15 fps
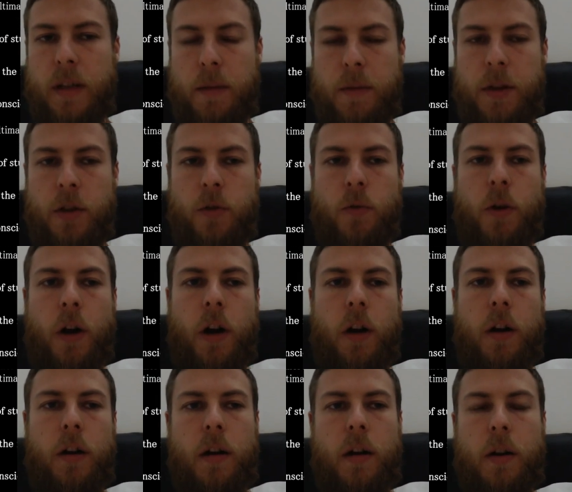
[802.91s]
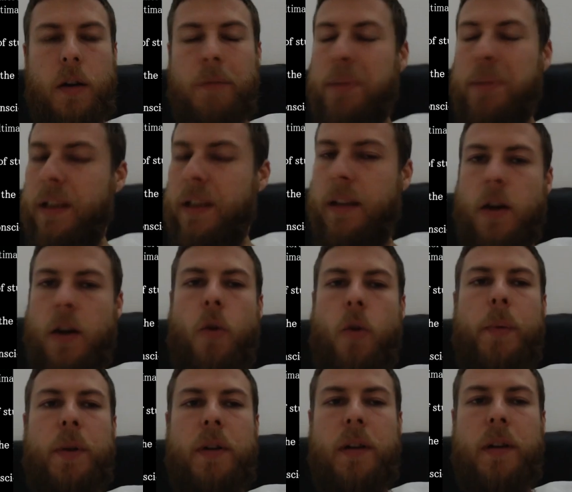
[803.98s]
I mean, you are completely
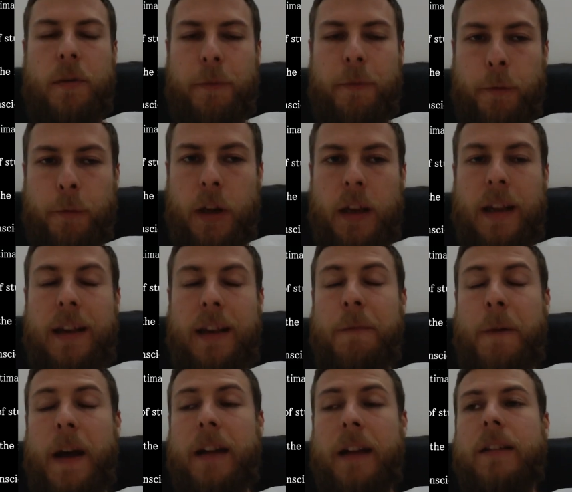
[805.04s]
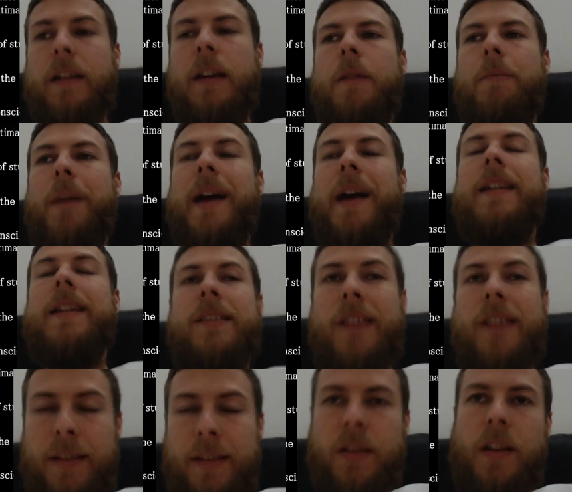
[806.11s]
open and free, and in fact, by
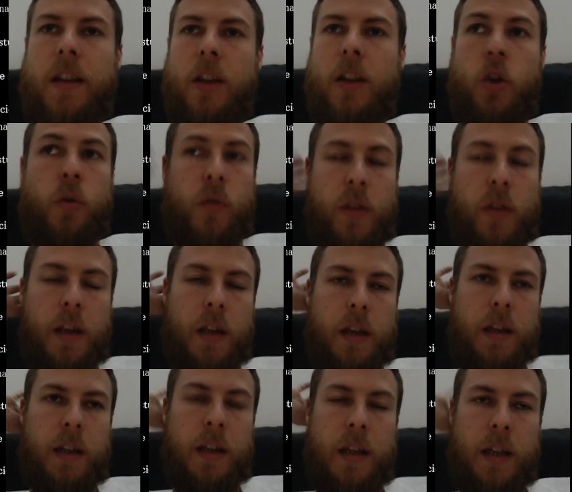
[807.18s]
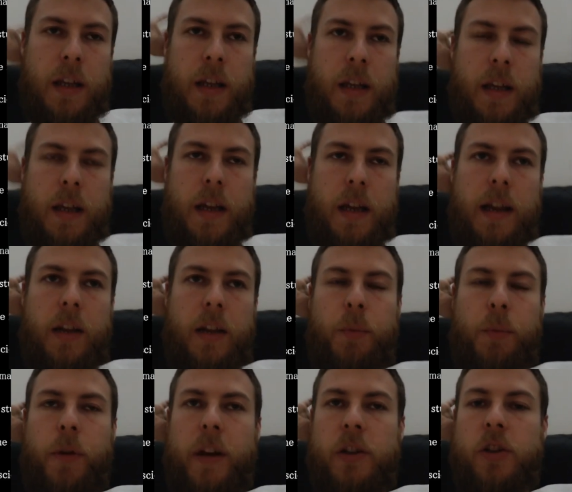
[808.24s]
necessity, using an
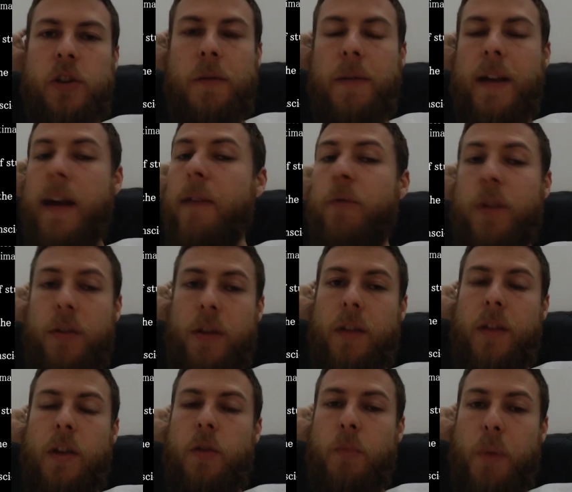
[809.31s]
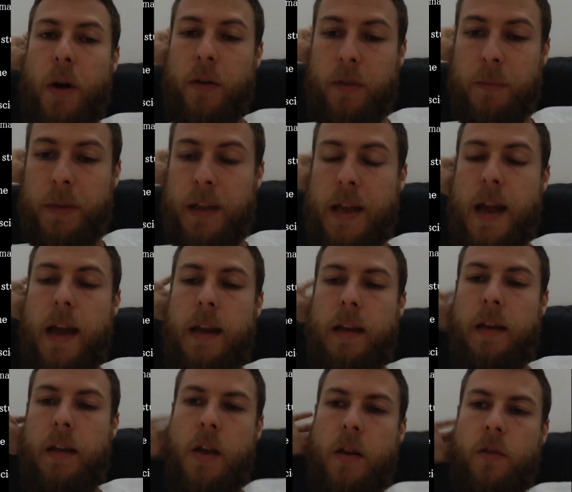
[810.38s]
exploration of everything that you possibly can,
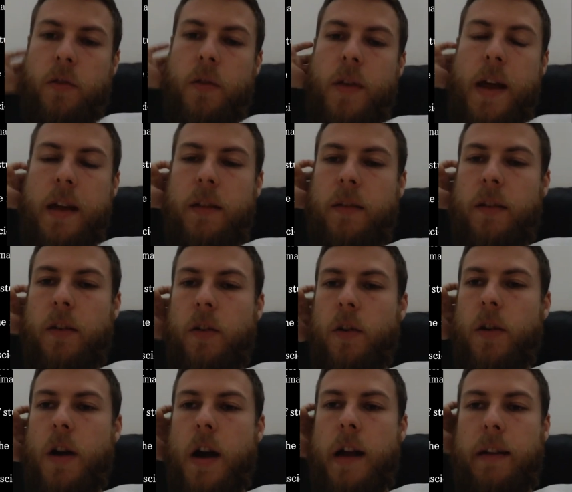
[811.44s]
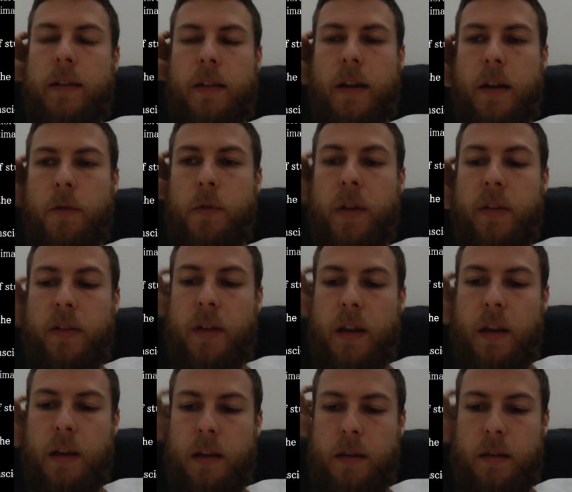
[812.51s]
so that you're not
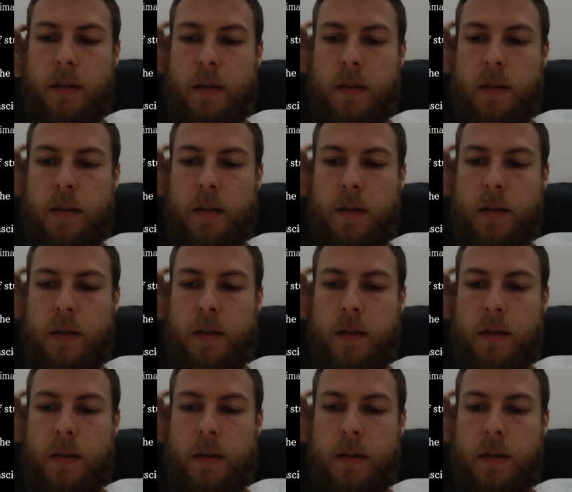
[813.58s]
risking